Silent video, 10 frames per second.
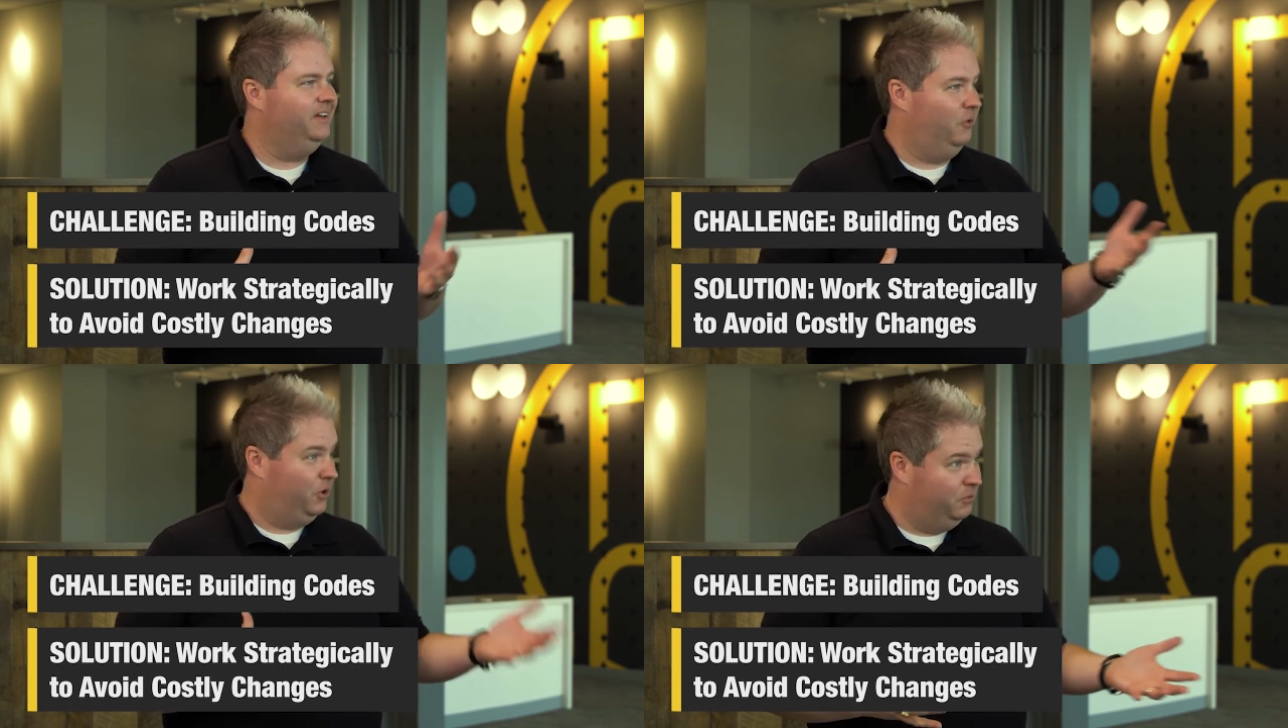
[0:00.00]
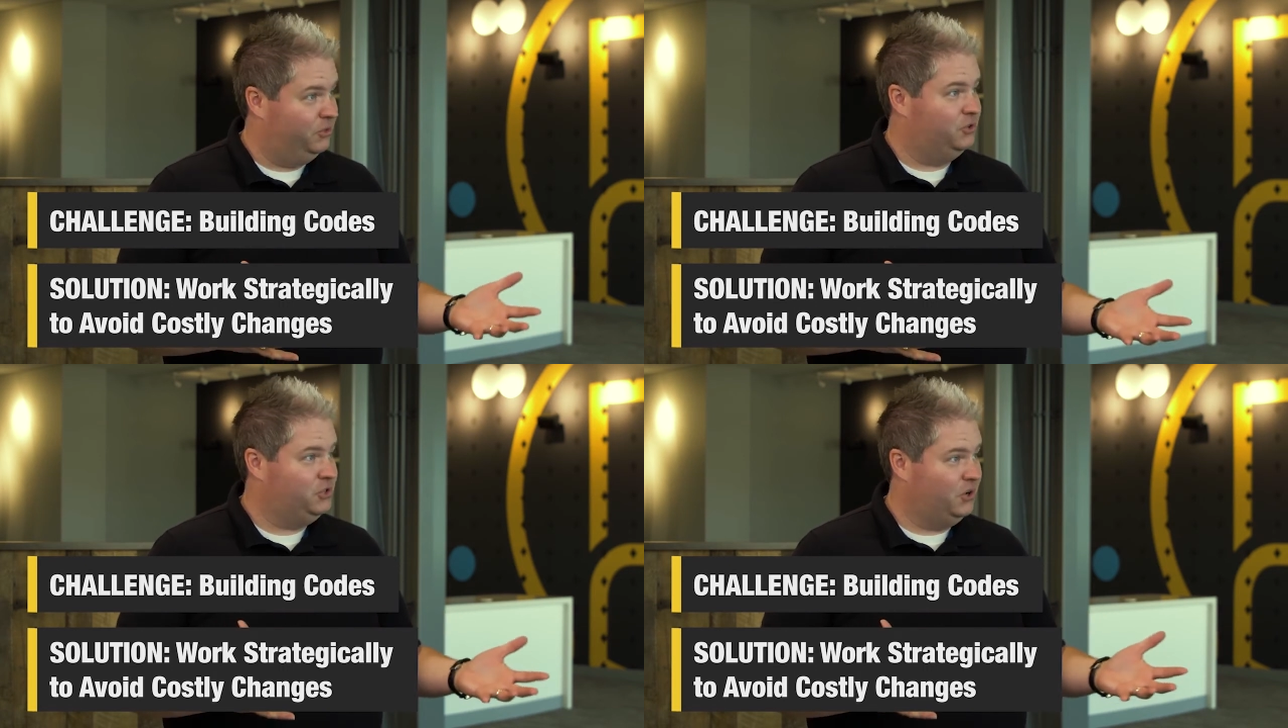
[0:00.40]
working with
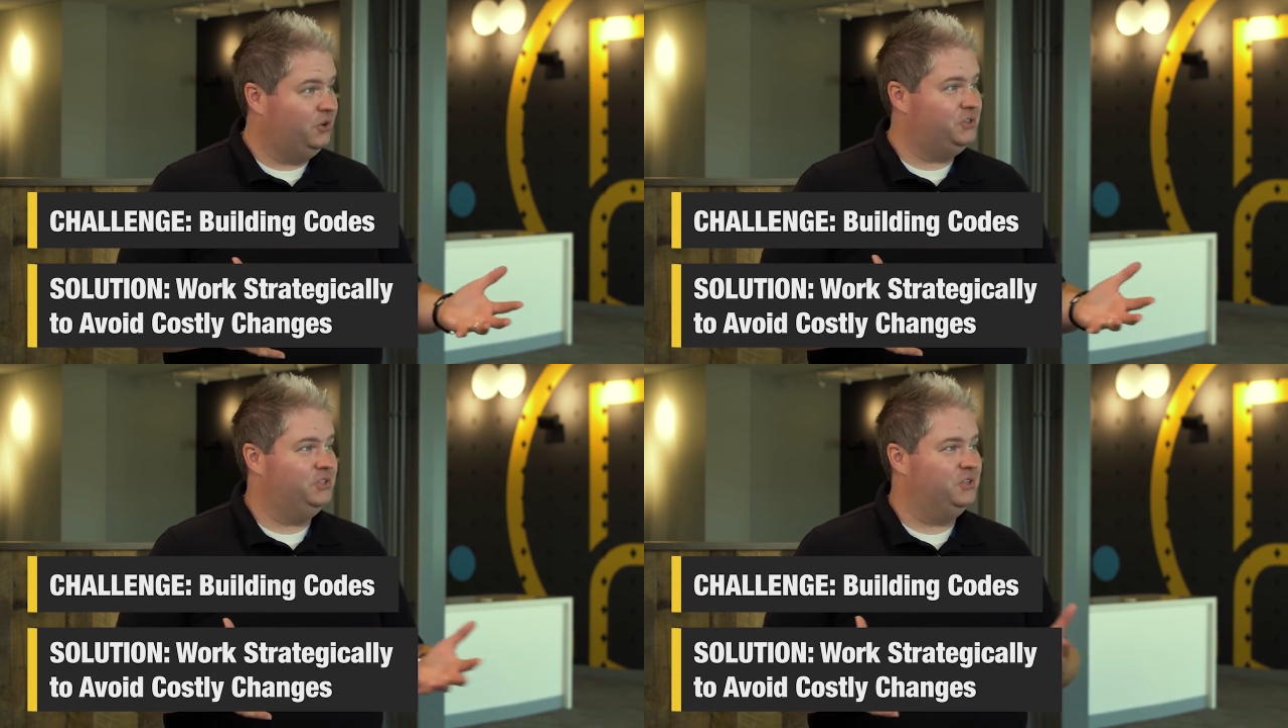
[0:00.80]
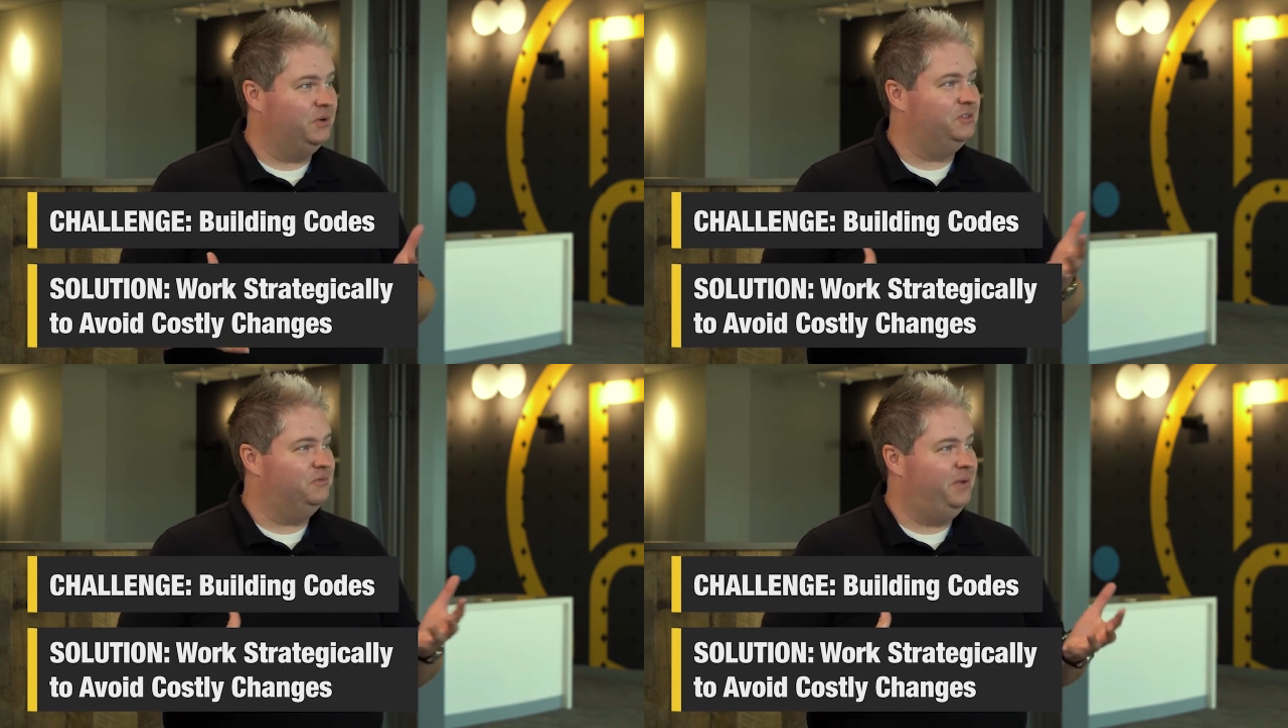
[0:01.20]
the church in
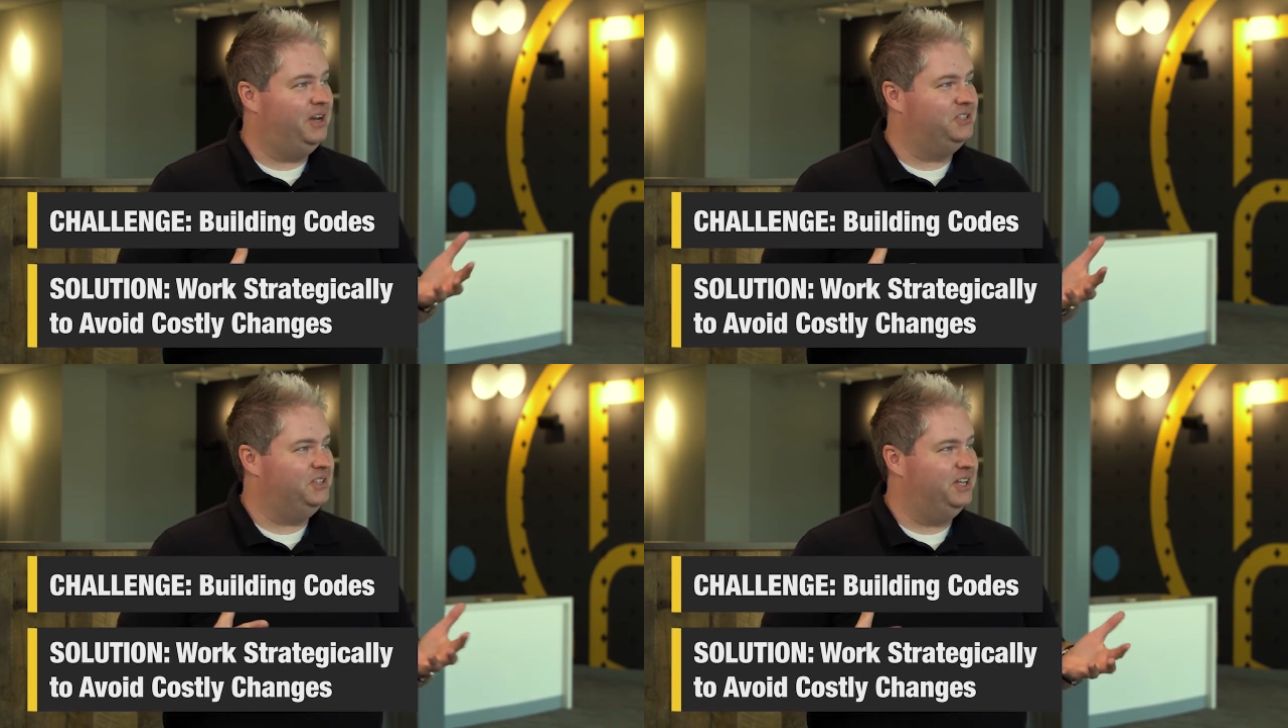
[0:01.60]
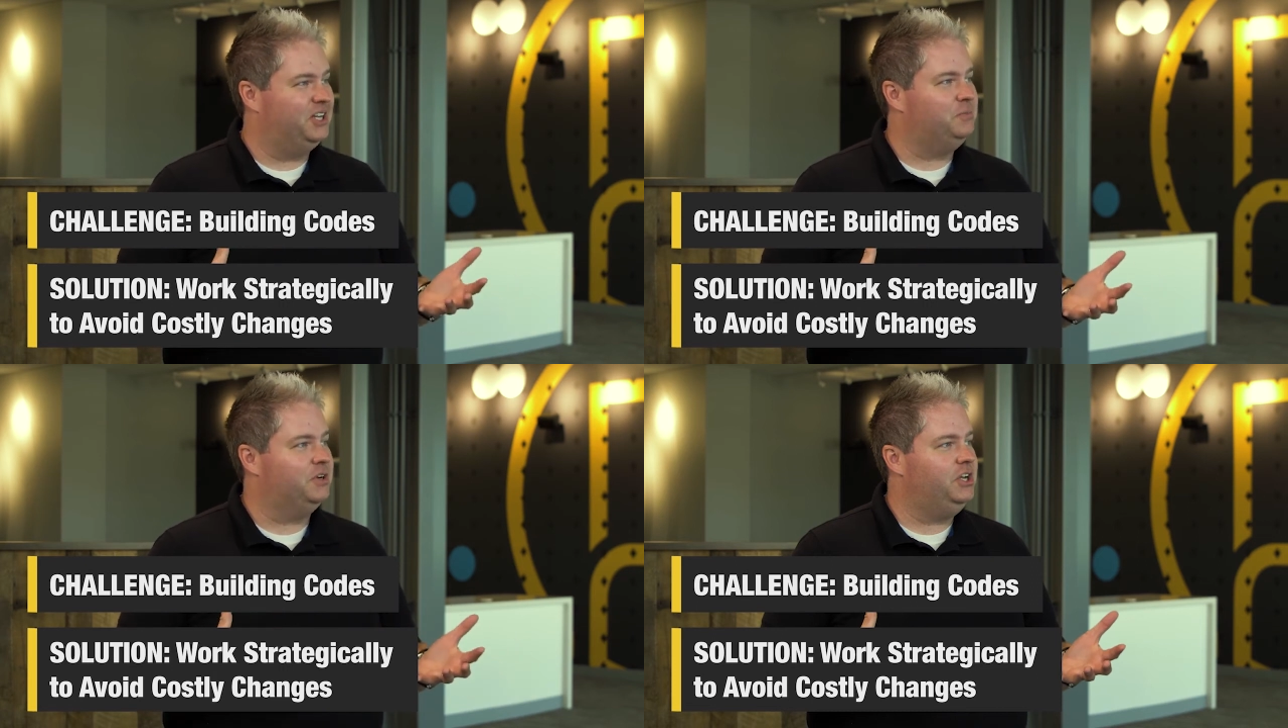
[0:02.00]
terms of managing the
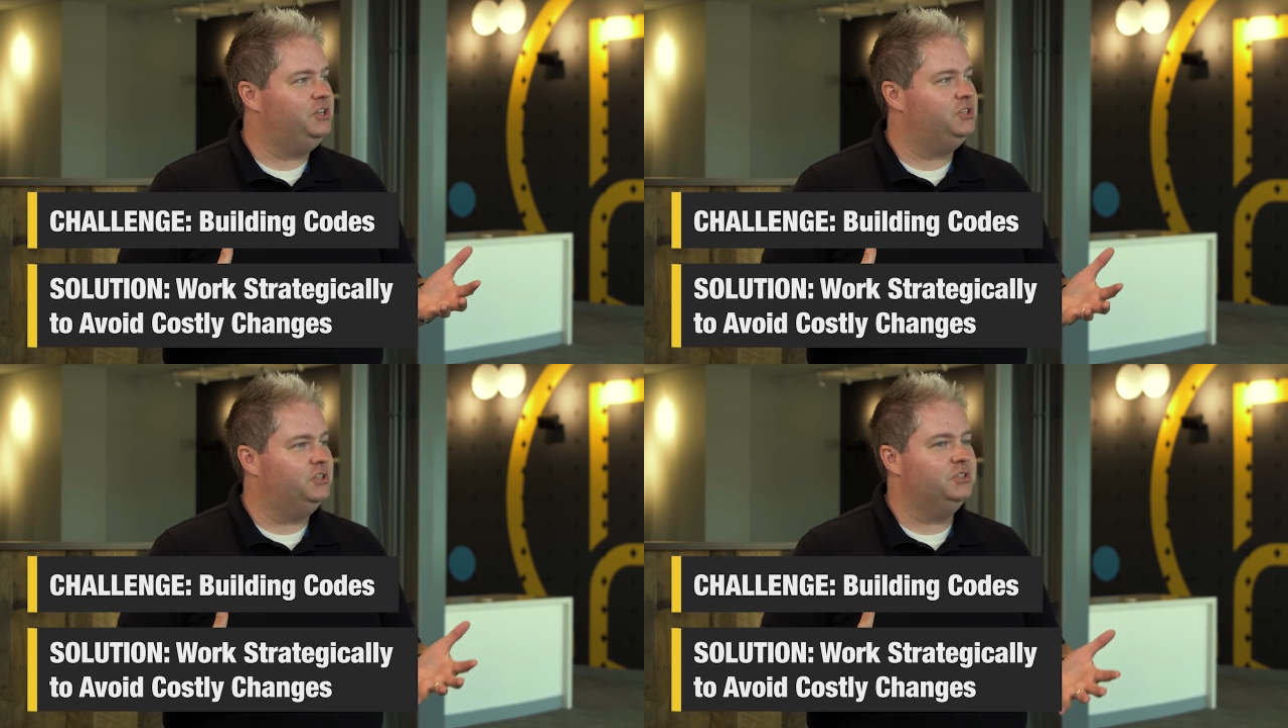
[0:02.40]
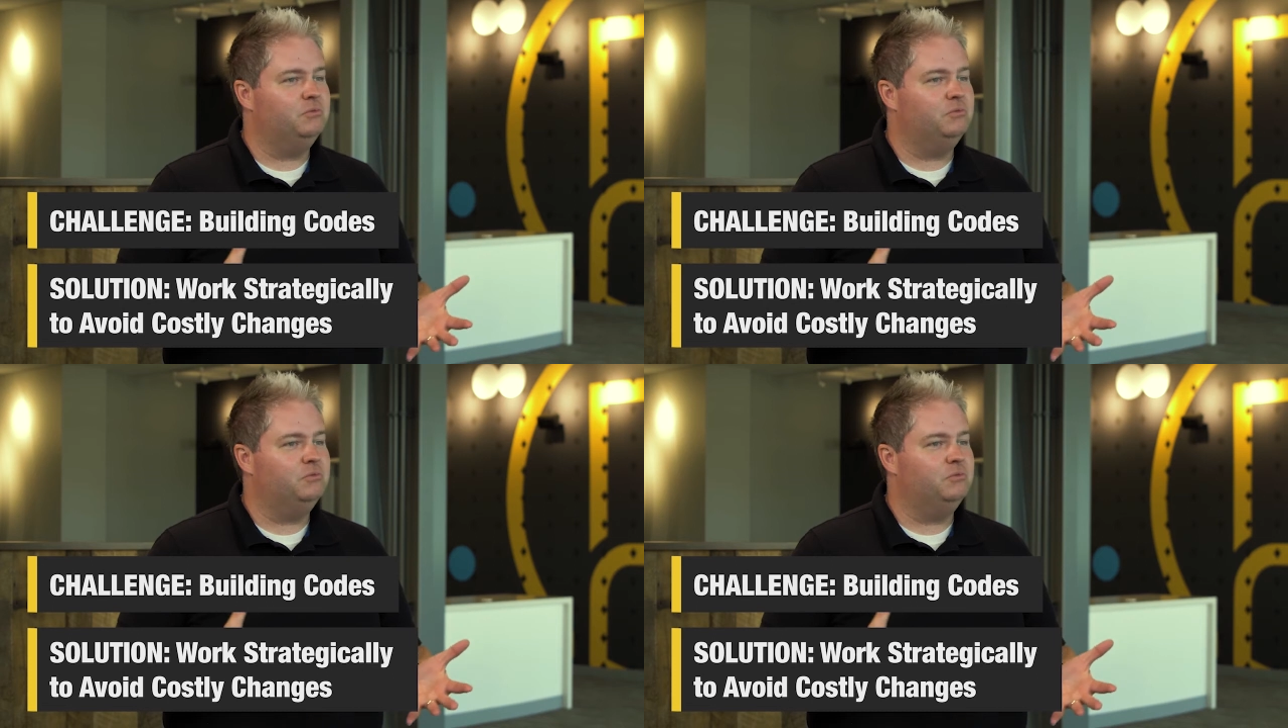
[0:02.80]
expectations,